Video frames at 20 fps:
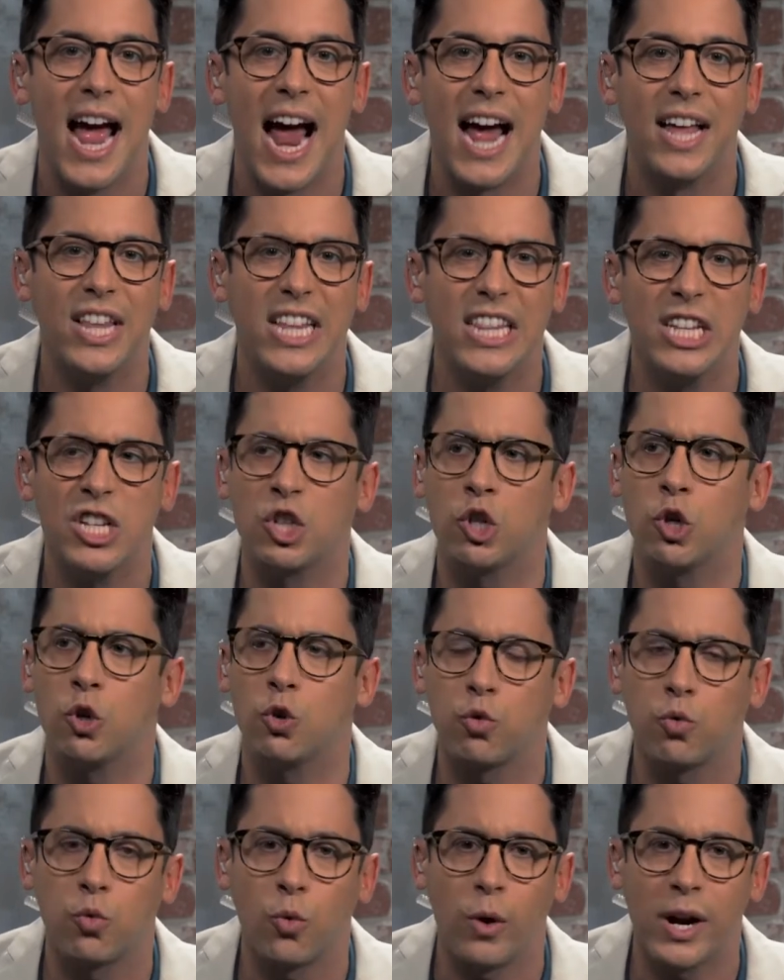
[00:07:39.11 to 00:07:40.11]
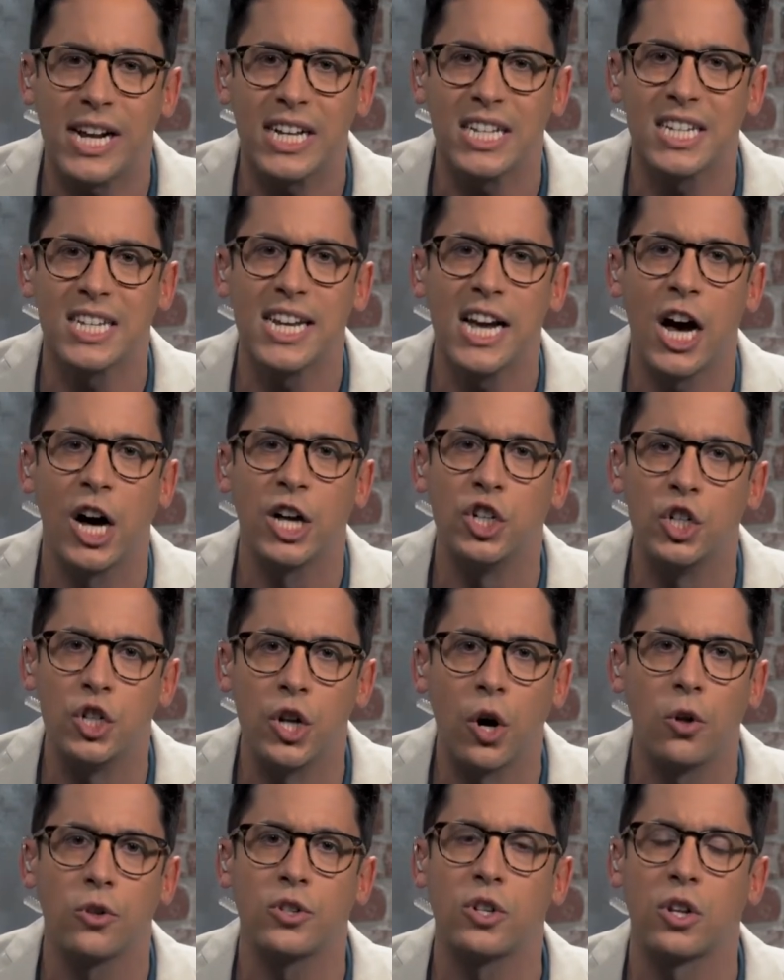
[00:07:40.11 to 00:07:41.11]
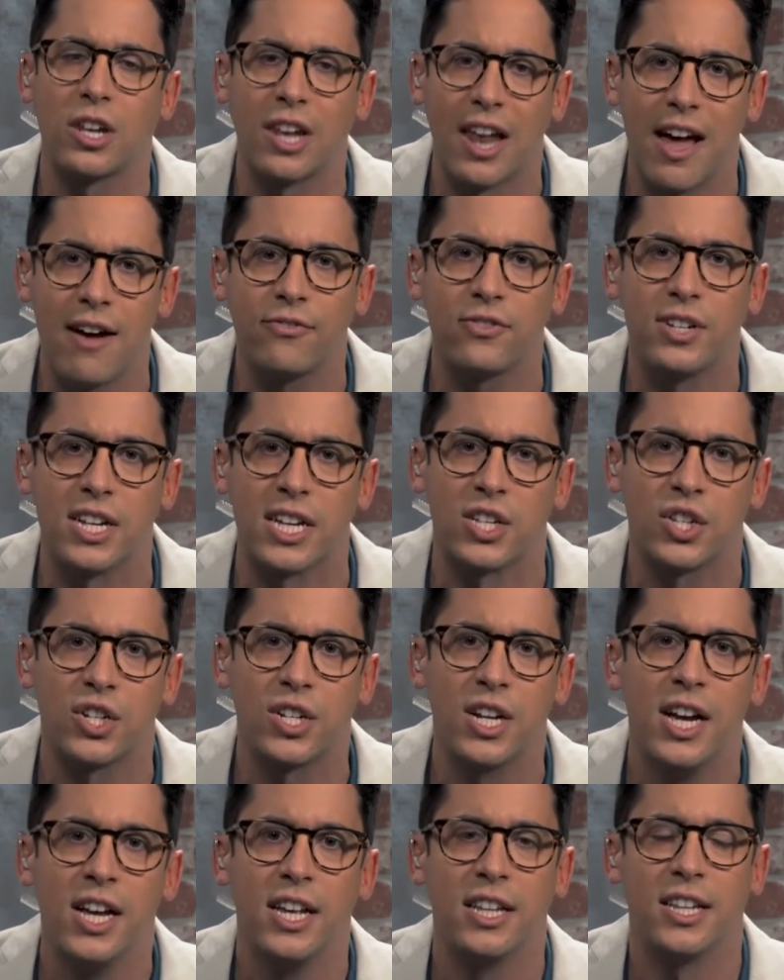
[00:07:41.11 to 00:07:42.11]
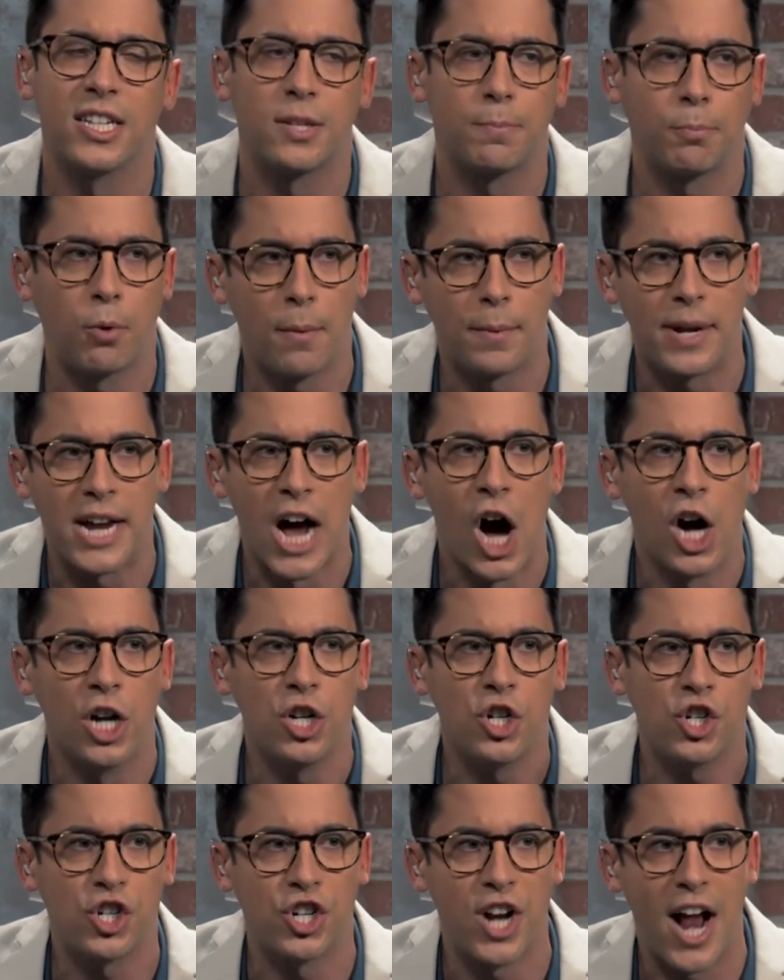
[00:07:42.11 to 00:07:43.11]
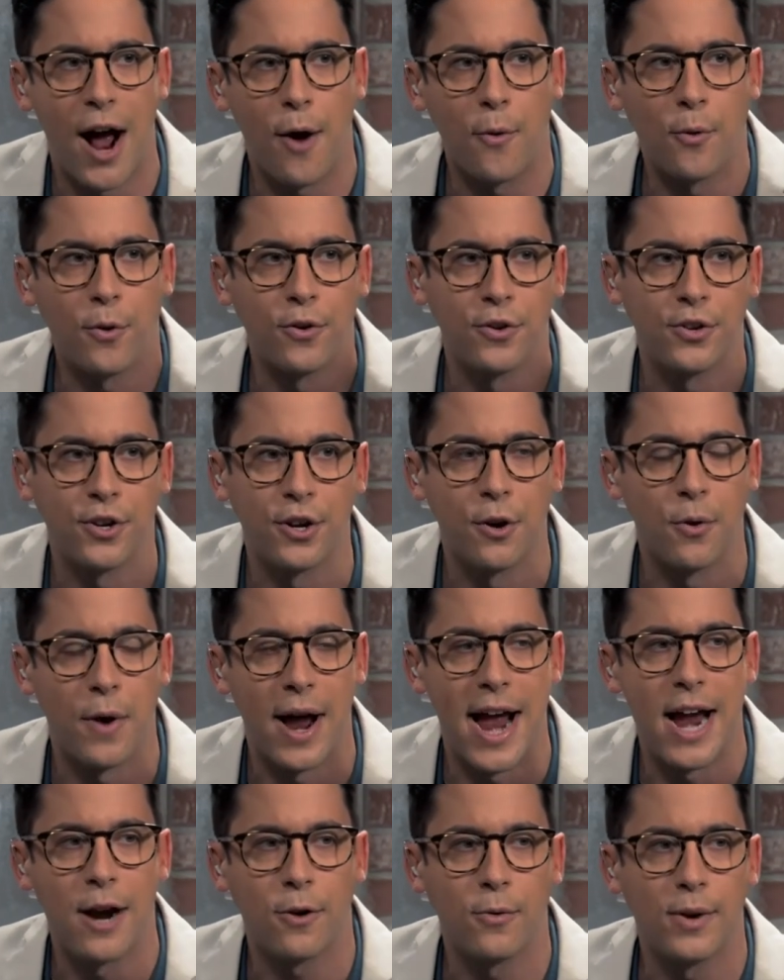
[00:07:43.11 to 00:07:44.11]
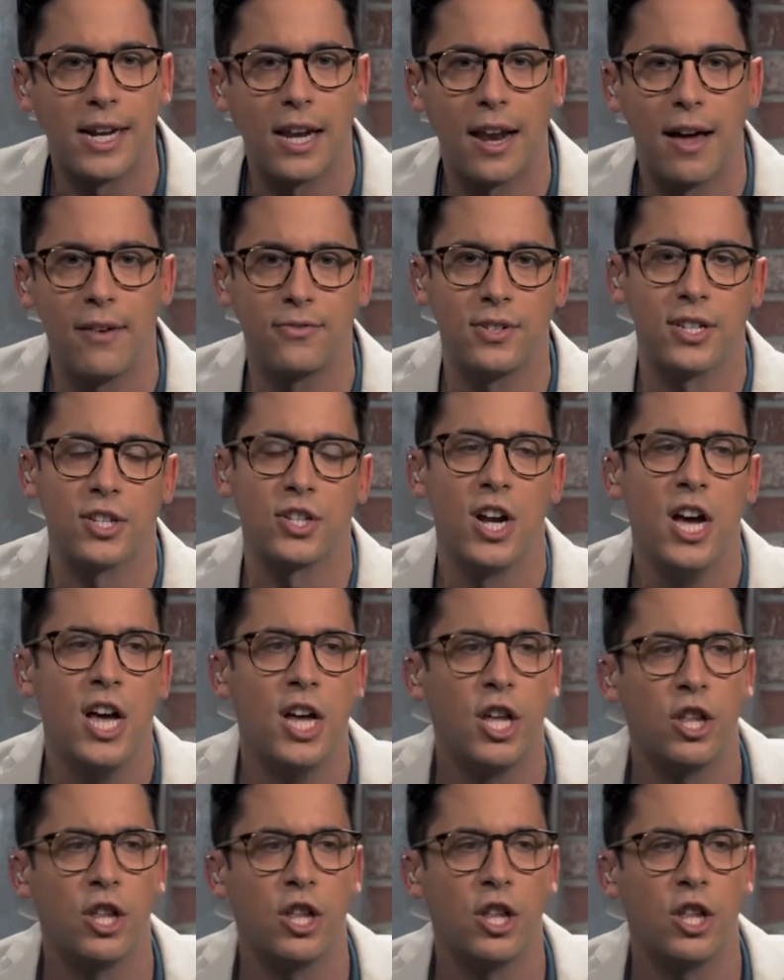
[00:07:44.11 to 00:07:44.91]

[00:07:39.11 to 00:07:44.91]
And then this crazy adult leftist, this probably unshowered, you know, hairy leftist